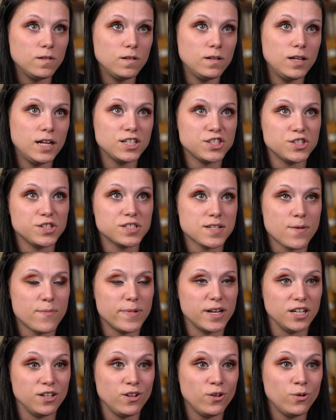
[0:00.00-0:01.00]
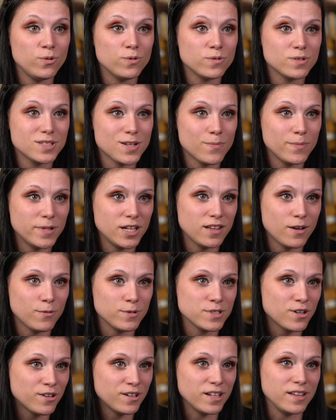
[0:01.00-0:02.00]
into somebody new, somebody that
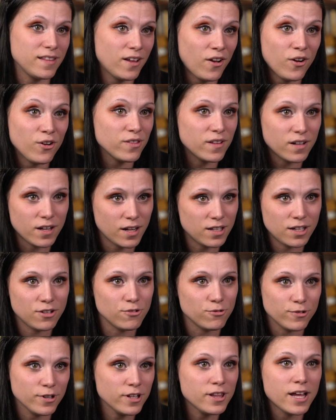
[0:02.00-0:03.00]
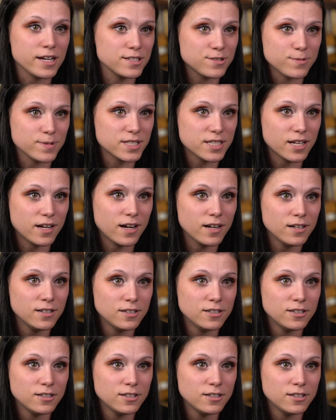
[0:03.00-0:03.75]
was already there that I didn't realize was there.